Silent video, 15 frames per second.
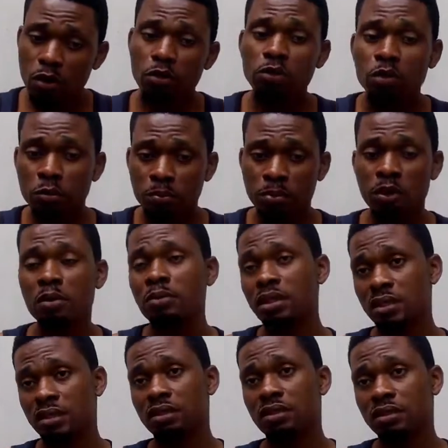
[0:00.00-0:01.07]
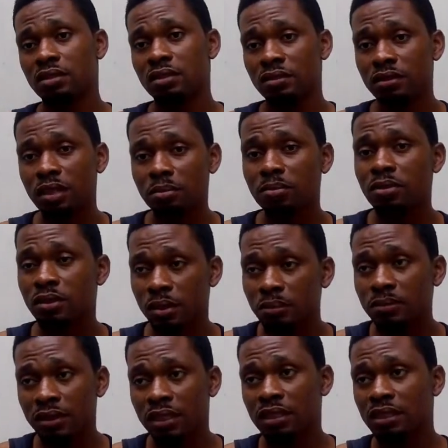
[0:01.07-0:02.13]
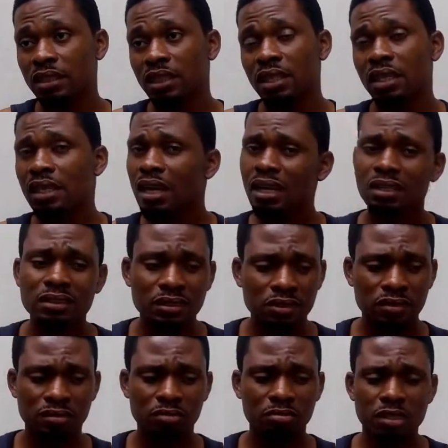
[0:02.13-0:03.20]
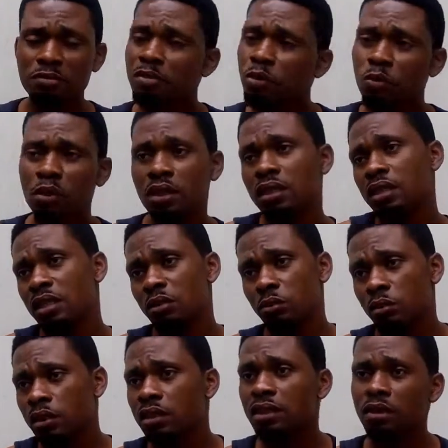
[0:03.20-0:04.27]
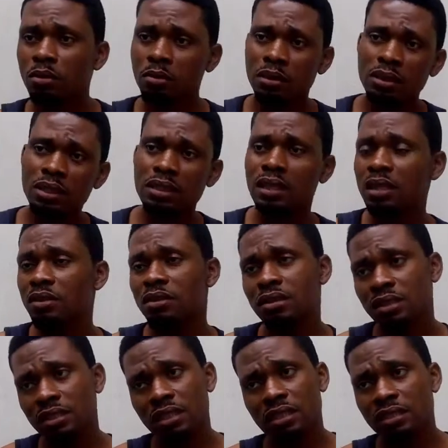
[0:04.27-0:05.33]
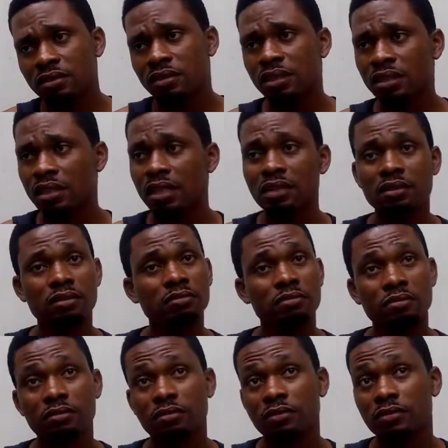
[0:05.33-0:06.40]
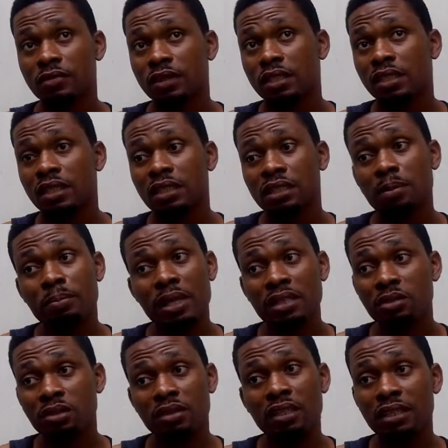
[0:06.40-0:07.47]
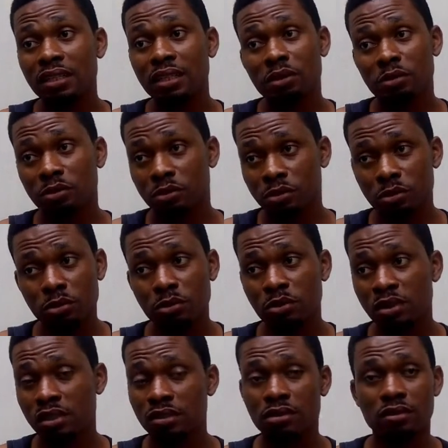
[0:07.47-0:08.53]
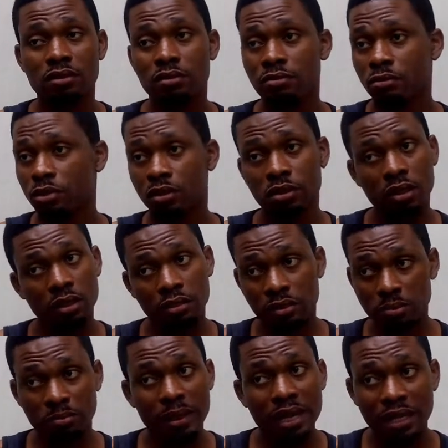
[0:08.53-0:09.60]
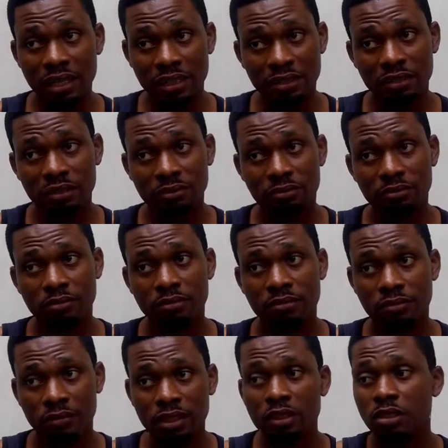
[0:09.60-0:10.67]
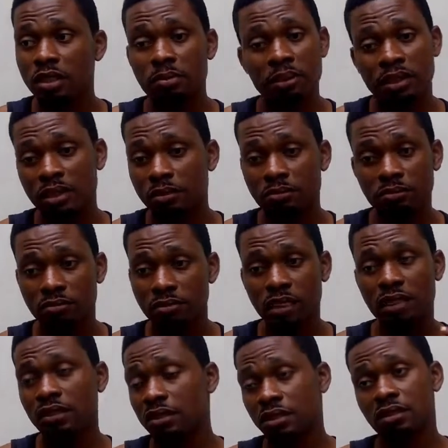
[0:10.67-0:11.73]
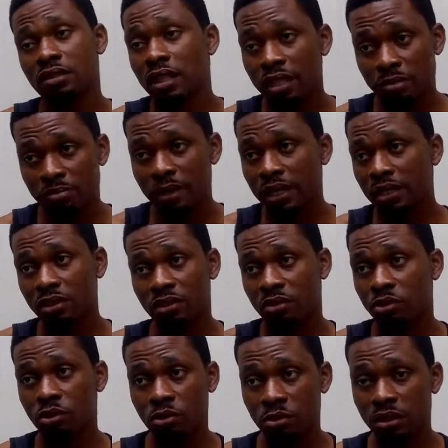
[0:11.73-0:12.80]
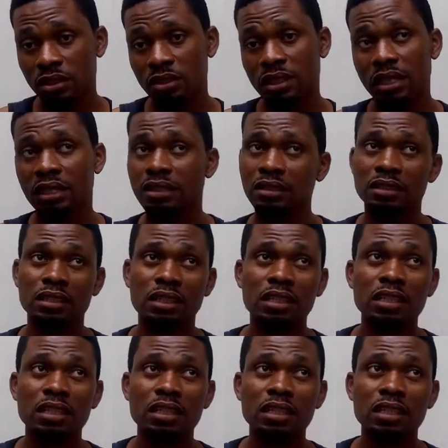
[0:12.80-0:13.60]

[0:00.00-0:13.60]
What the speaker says: also promised them something. And they've been working and working and working, they're not seeing anything. And the best thing they could do is to turn to beggars. You know, they started begging on the street, and